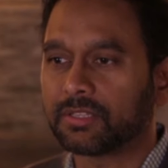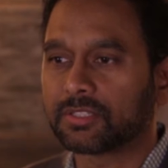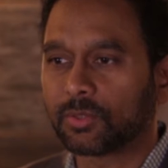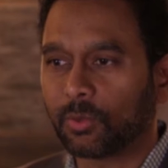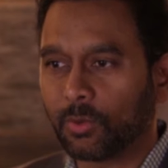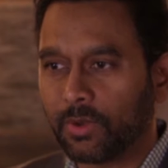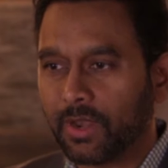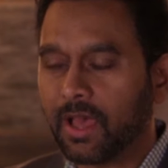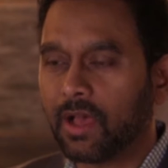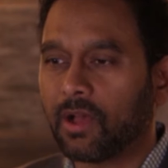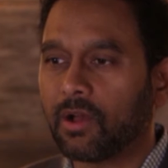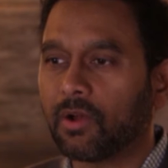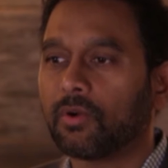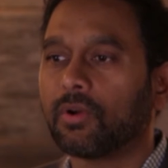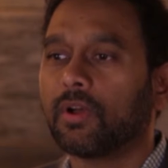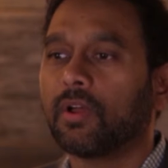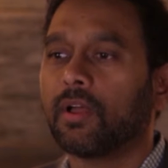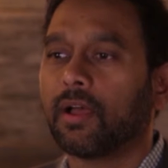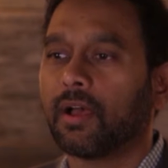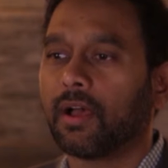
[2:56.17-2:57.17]
So
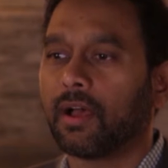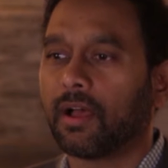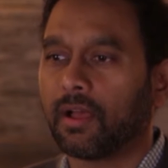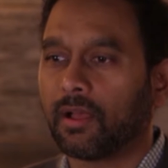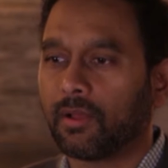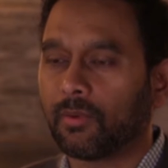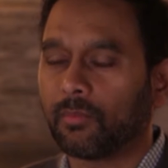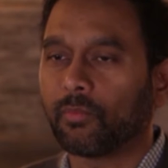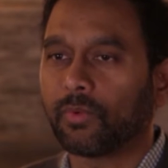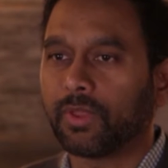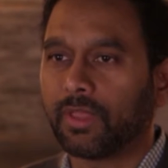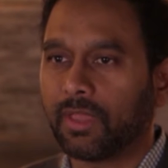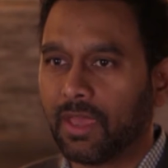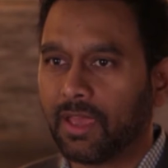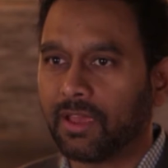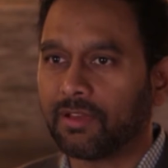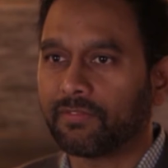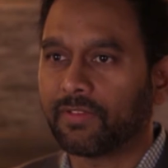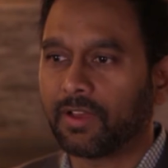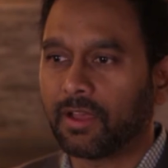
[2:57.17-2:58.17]
now we
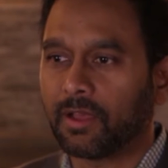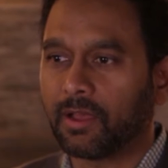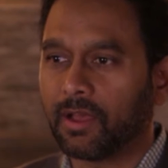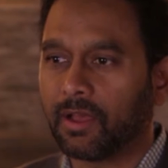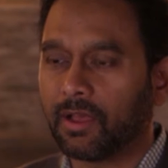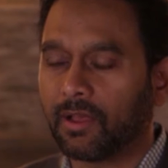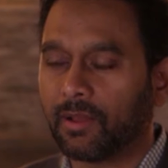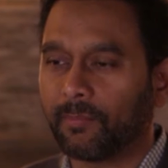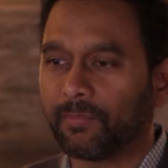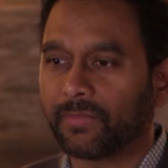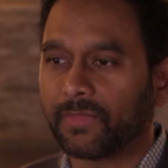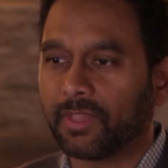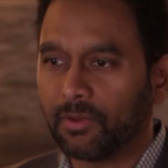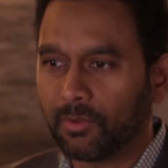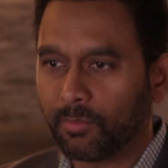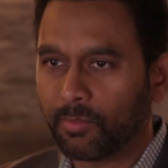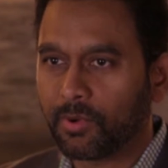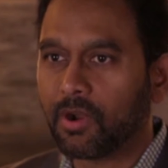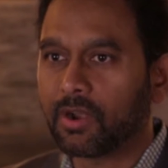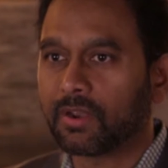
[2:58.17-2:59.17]
have
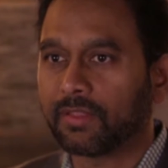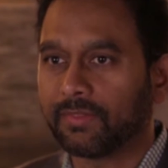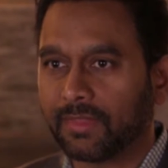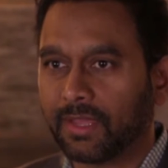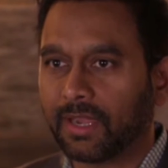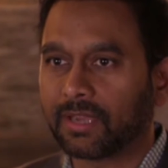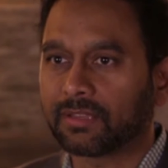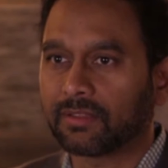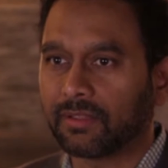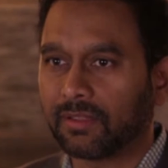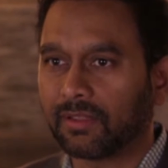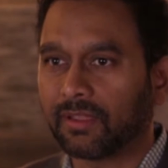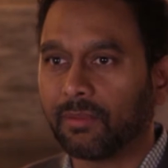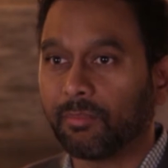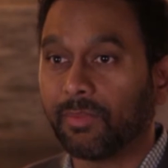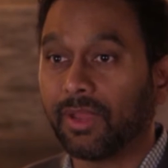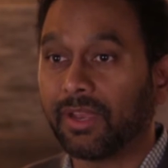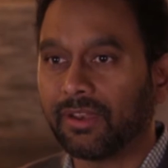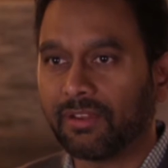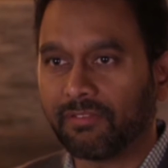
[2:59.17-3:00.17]
brought in that thing
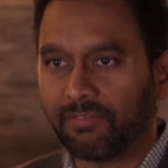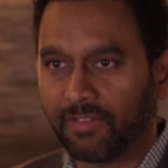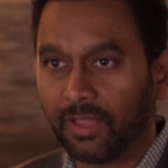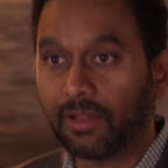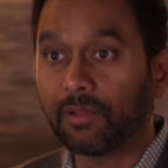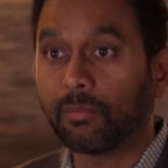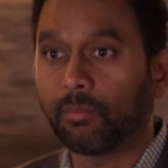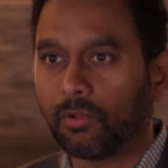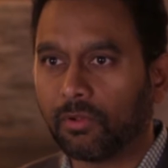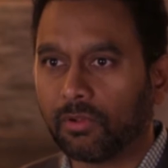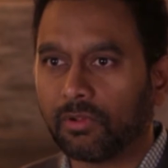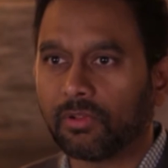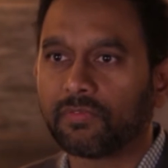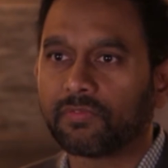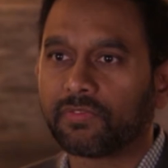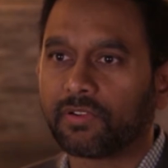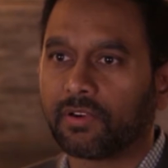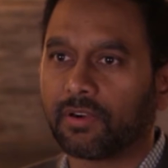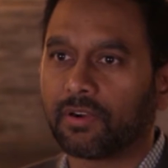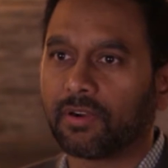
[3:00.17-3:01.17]
and made it available
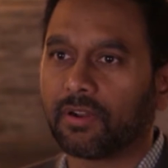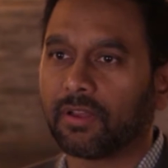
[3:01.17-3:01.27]
for